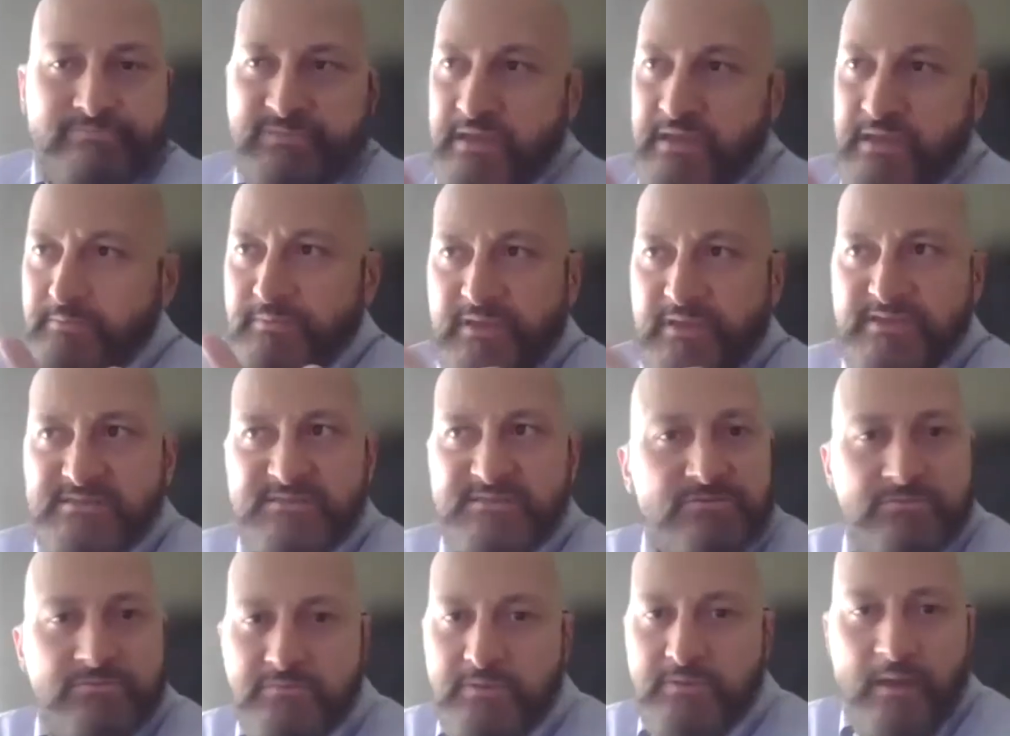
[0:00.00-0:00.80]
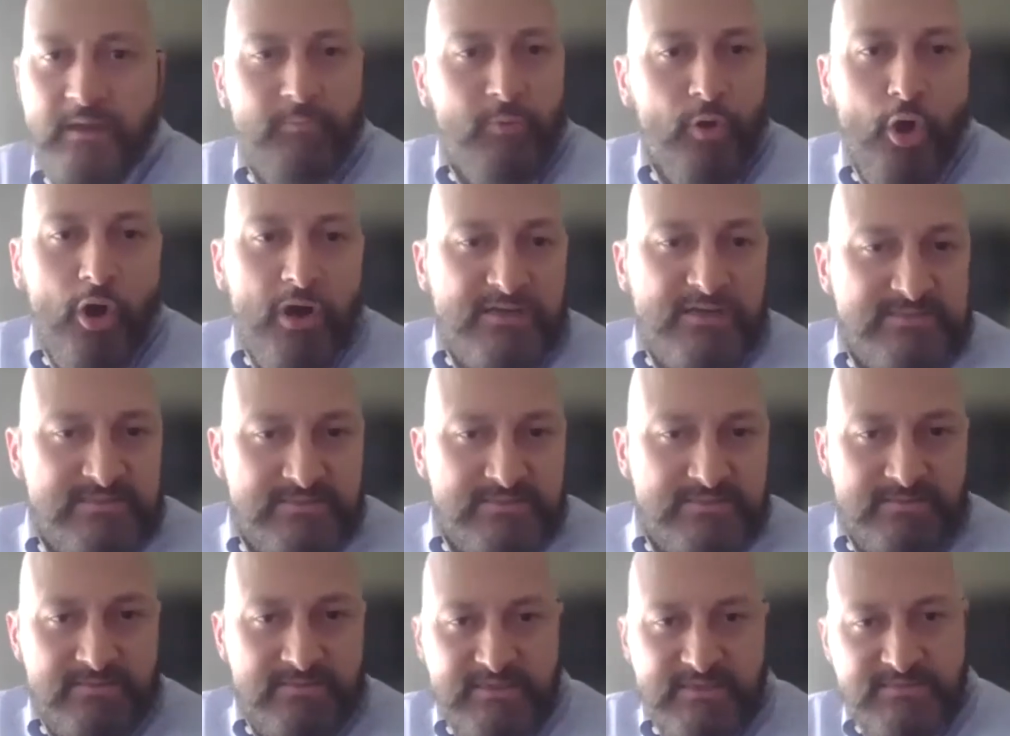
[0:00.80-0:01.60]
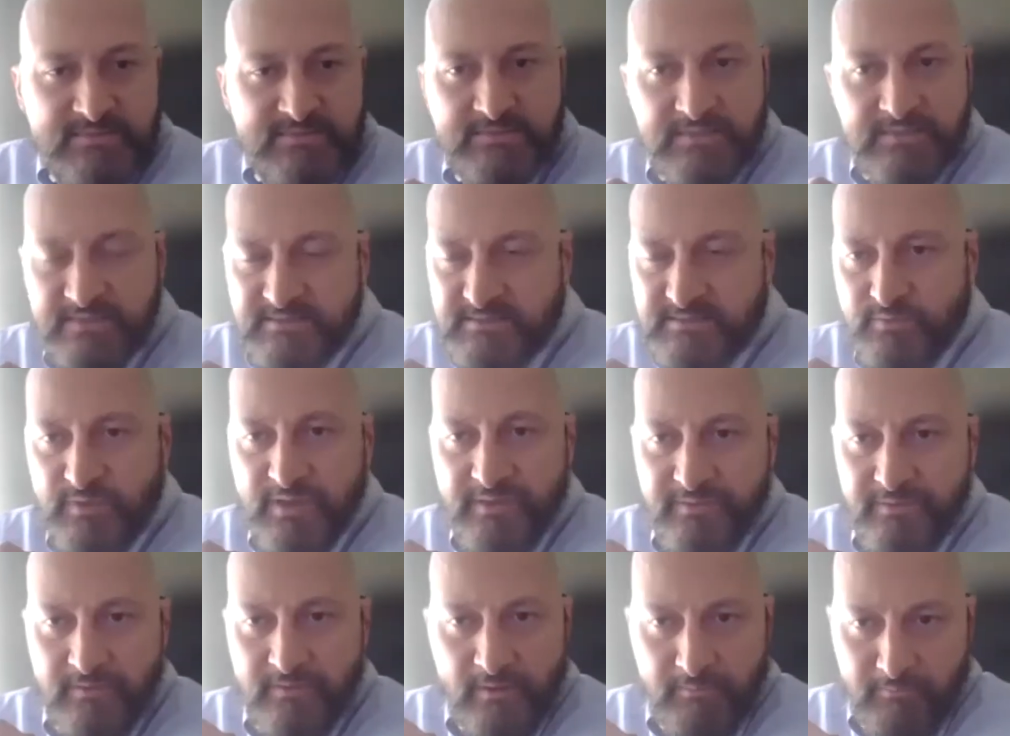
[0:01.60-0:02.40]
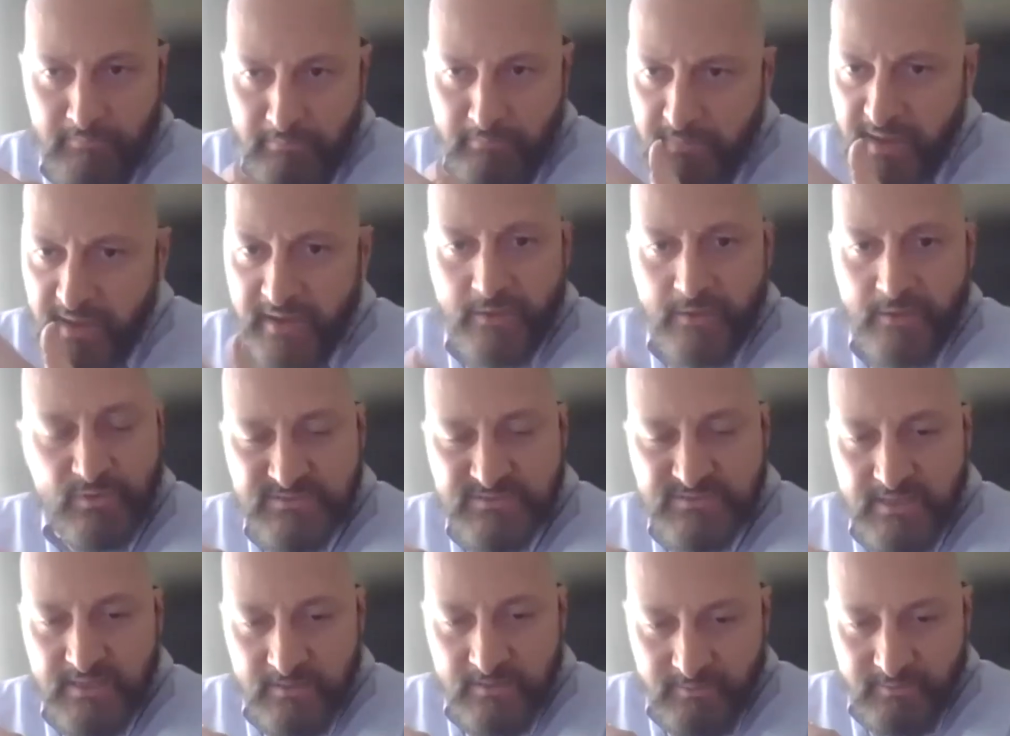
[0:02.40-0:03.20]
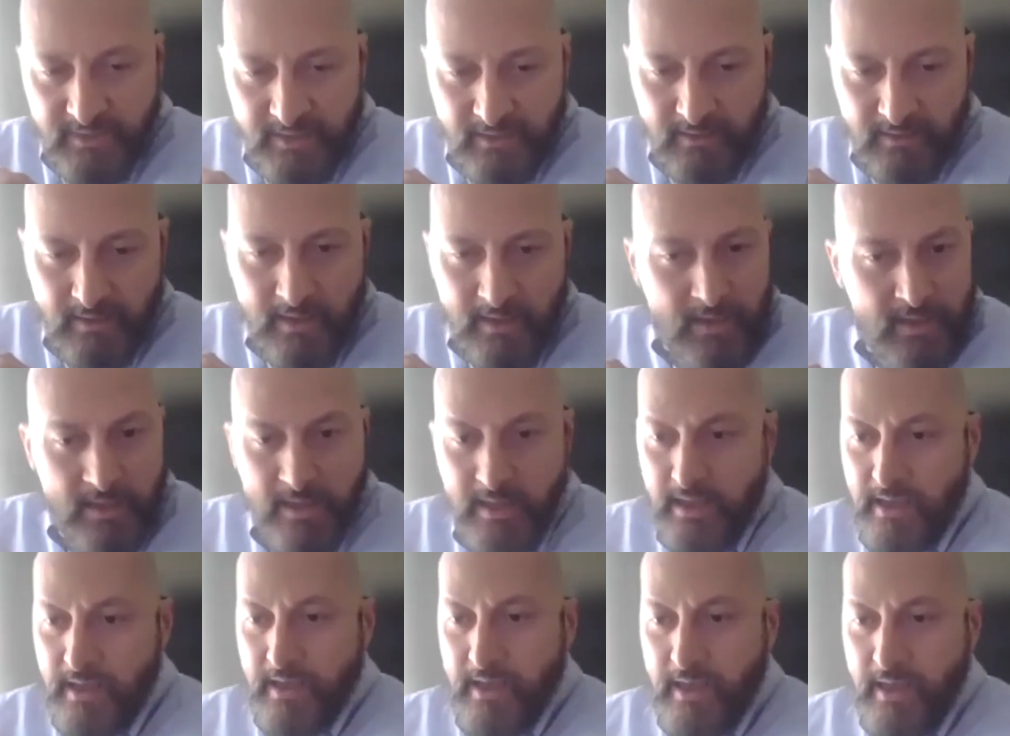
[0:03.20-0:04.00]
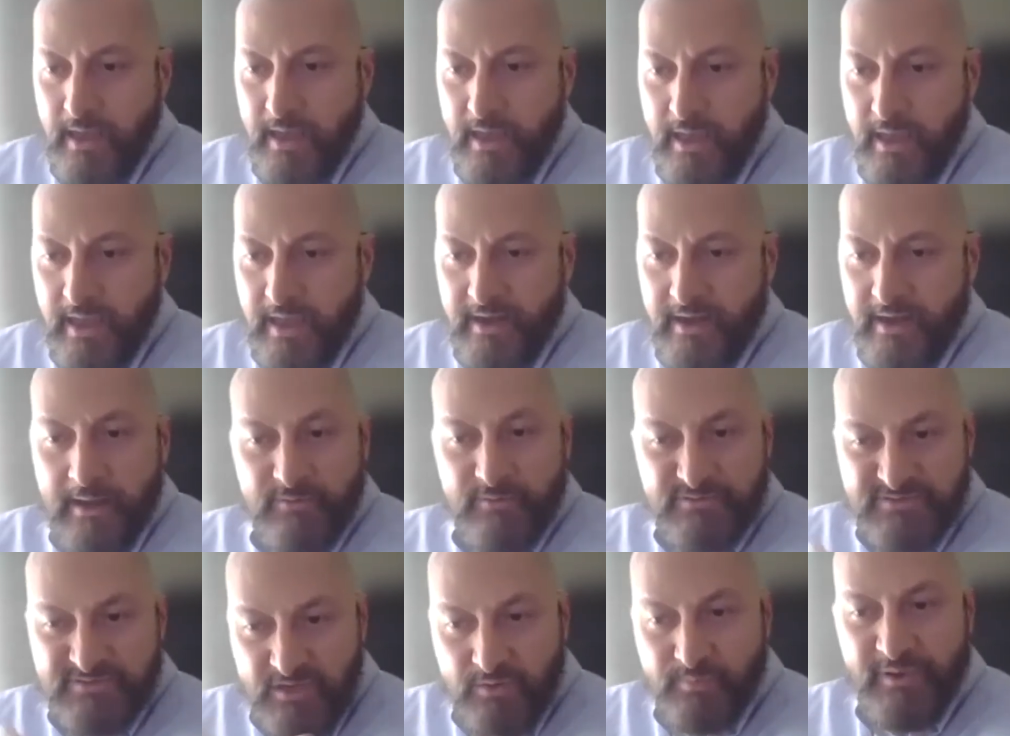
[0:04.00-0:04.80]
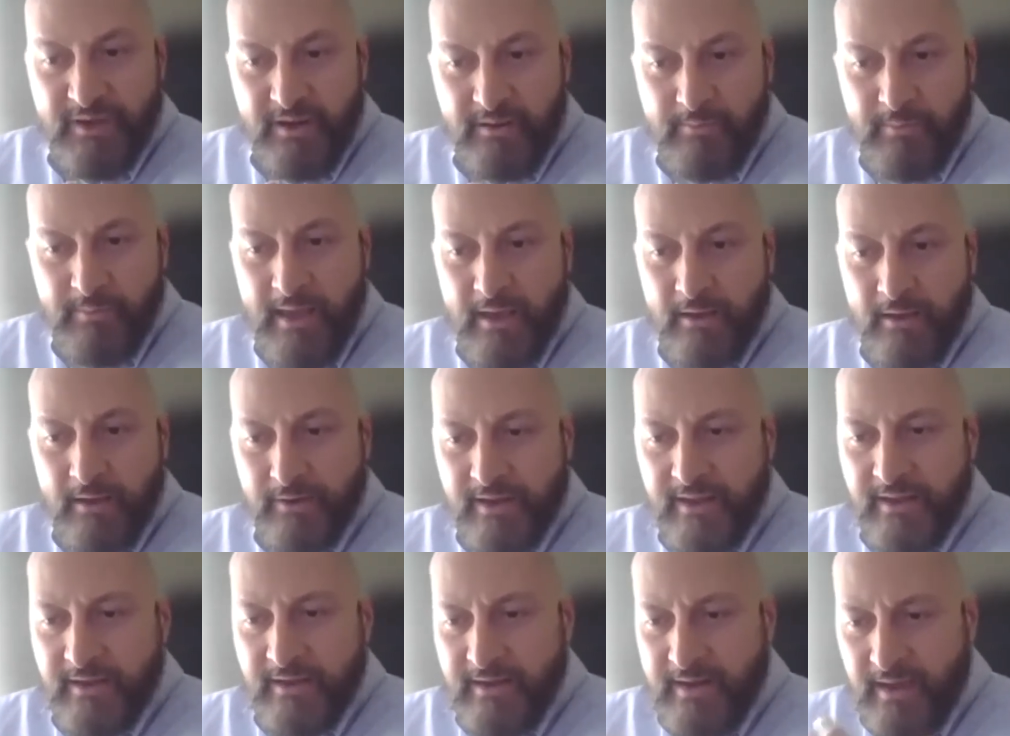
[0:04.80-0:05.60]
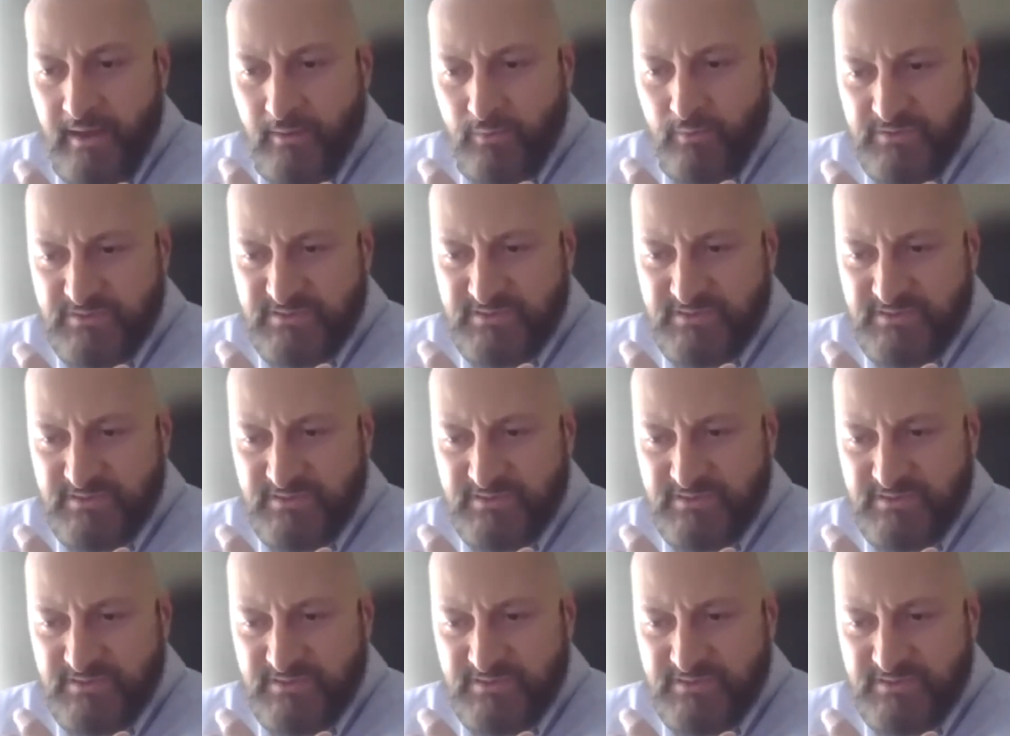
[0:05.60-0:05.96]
I'm lost. That's what many were telling me. And I was helping them out. And I